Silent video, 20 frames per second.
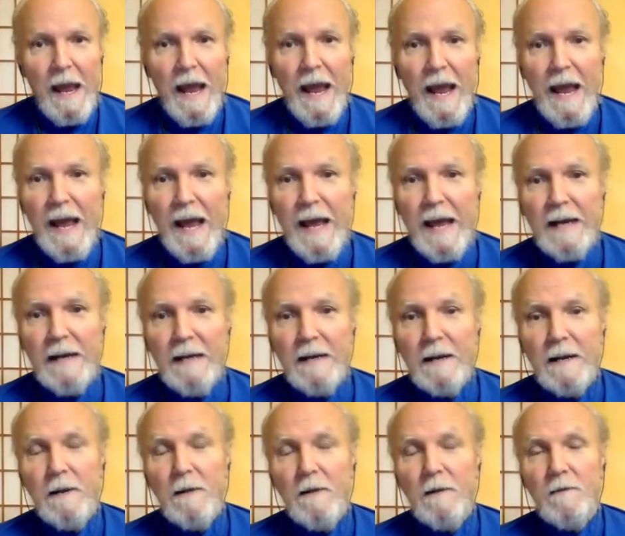And
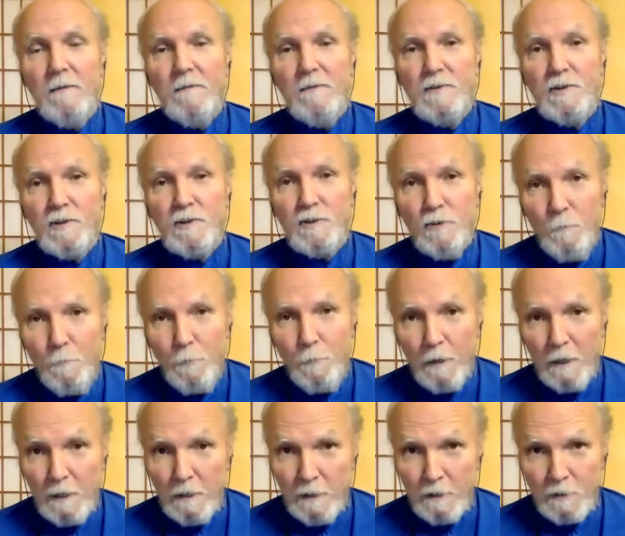
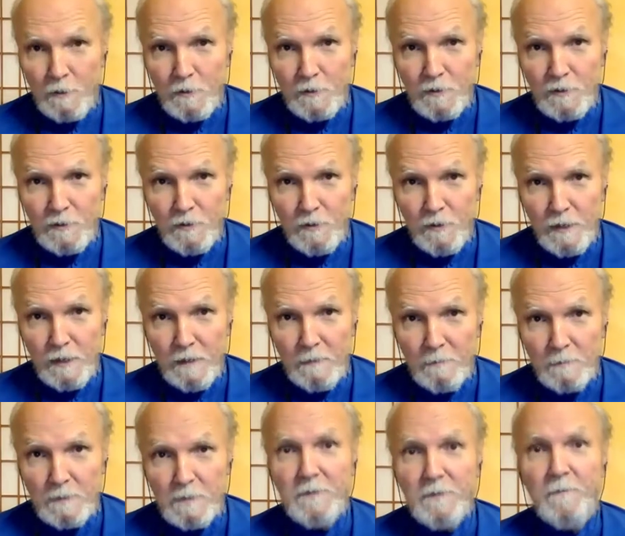superconscious
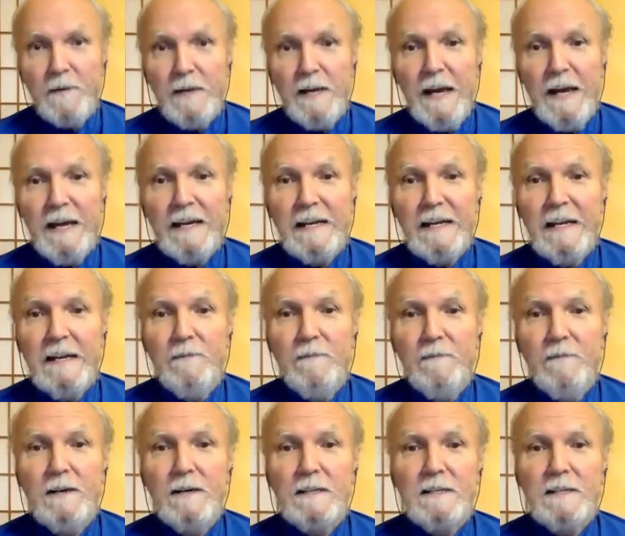dreams can give
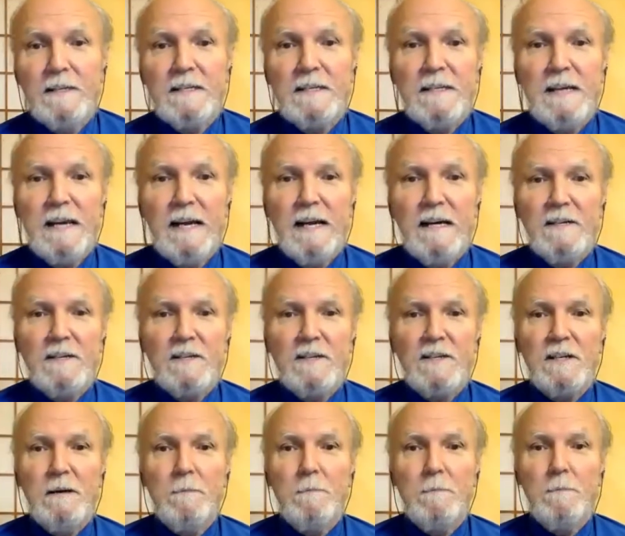us
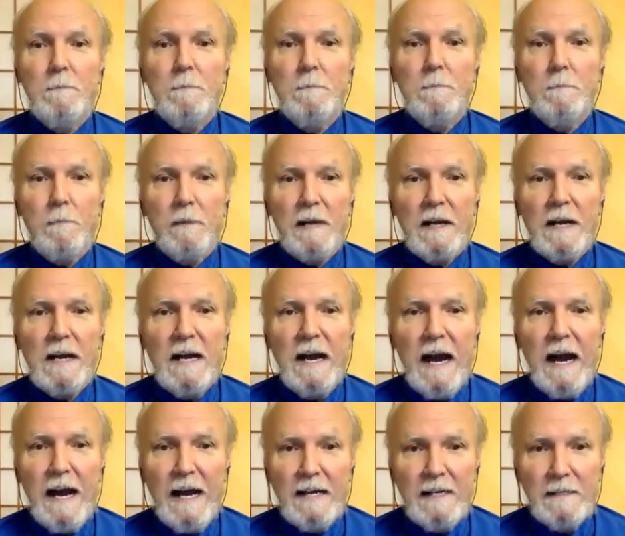some
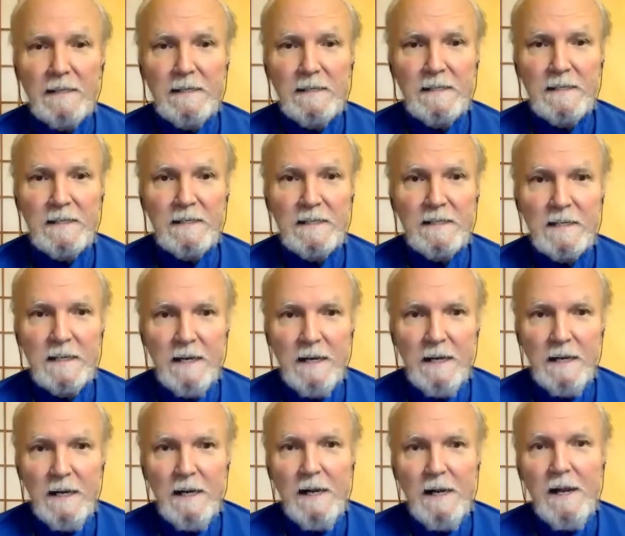guidance.
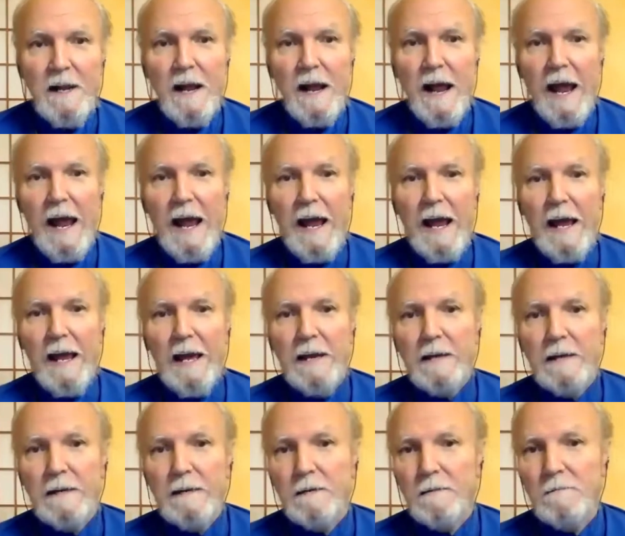
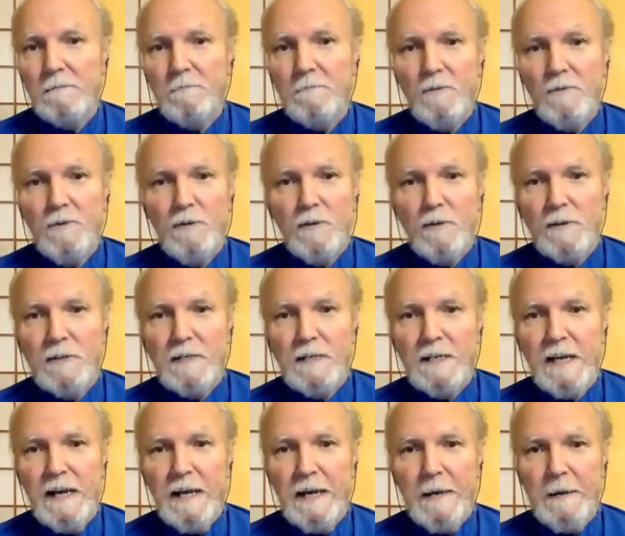And you could
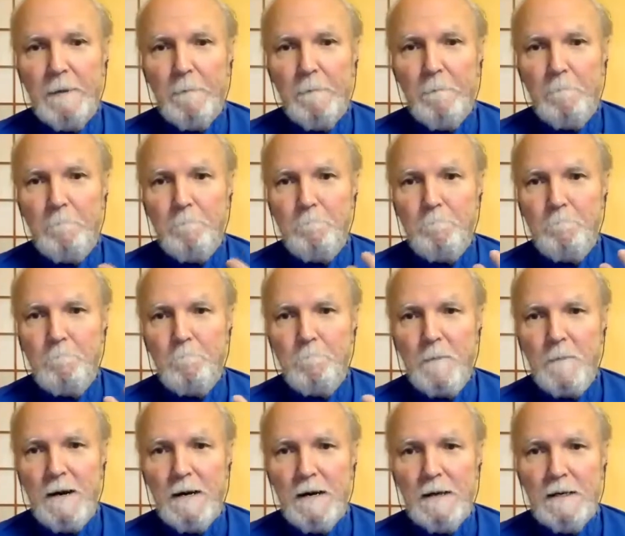say
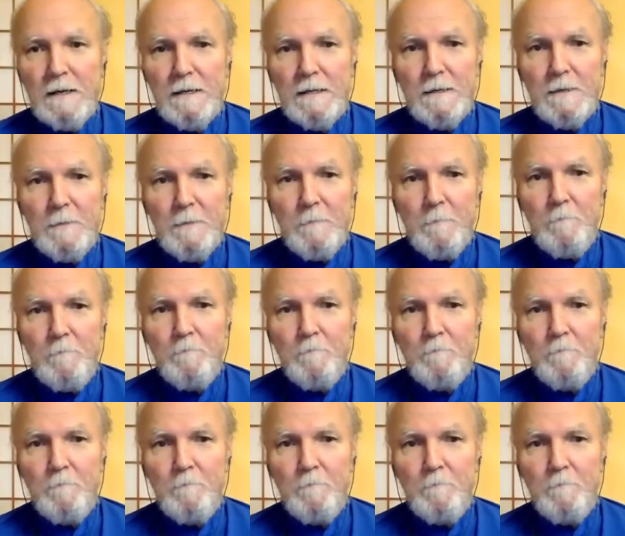the